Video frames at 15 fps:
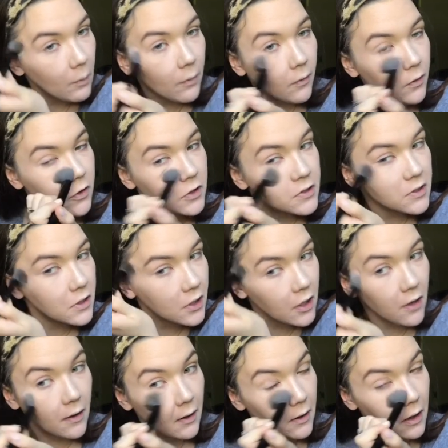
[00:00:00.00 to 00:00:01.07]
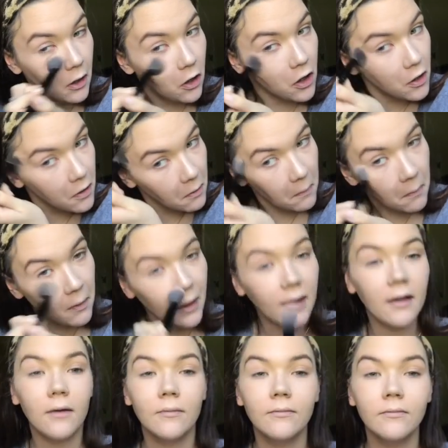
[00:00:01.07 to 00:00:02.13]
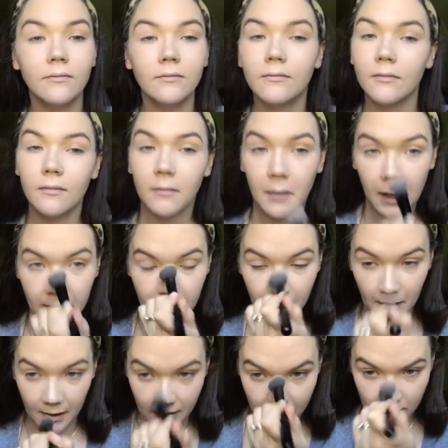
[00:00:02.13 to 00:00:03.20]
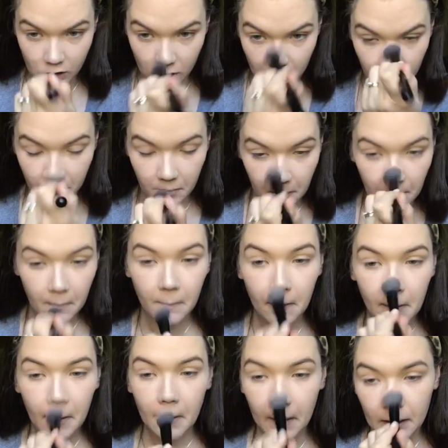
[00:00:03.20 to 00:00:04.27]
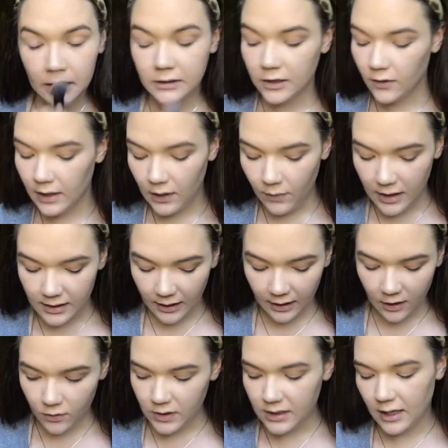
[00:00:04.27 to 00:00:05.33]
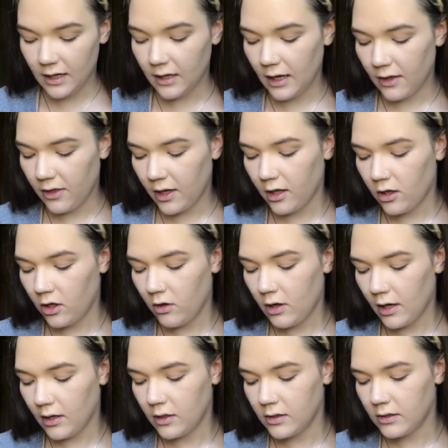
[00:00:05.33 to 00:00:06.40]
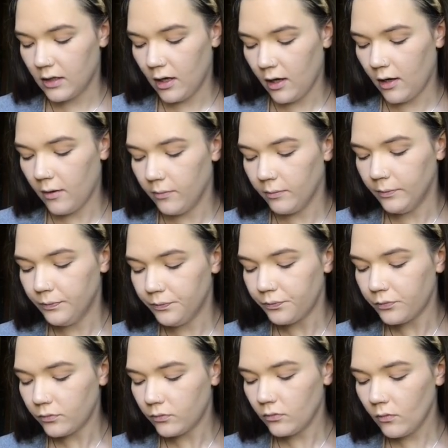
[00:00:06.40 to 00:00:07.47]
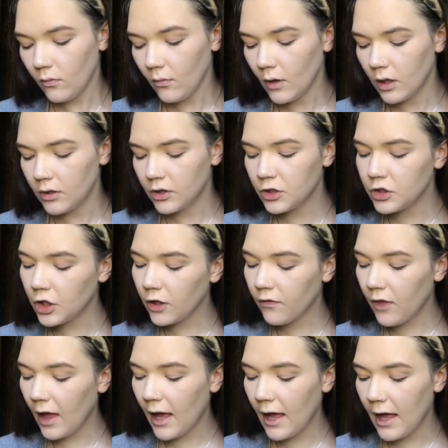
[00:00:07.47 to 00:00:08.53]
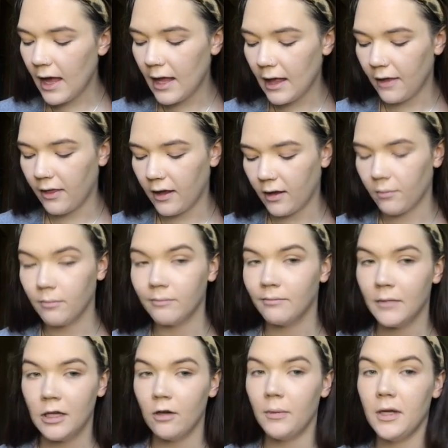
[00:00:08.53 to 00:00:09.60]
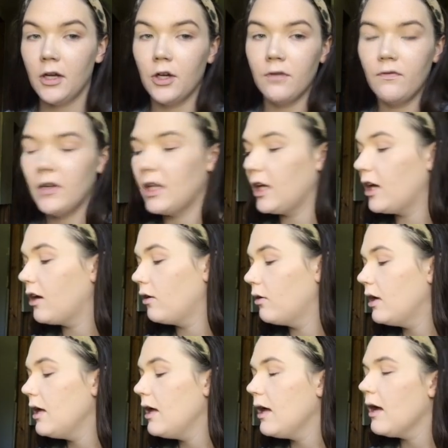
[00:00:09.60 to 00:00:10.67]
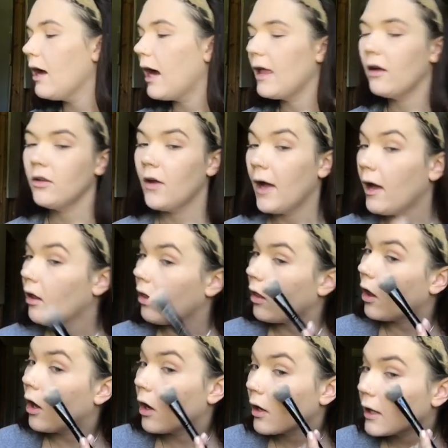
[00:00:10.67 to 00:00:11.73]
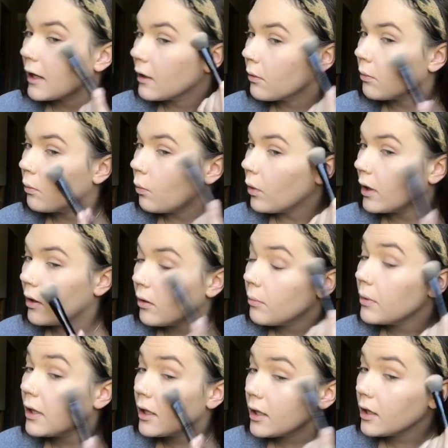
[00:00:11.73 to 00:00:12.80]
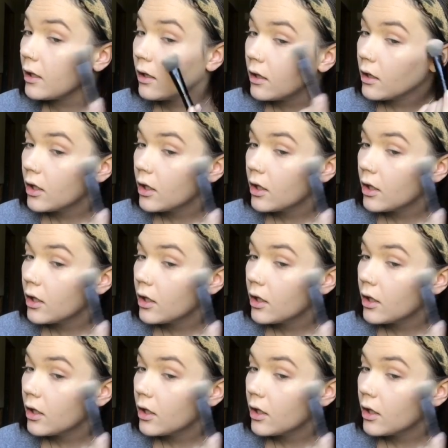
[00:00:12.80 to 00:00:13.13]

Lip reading: We're just gonna go along. Like, I did pay attention. So anyways, like I was saying, I think you guys deserve that, and I think it'll be a good video. I don't know how long it will be.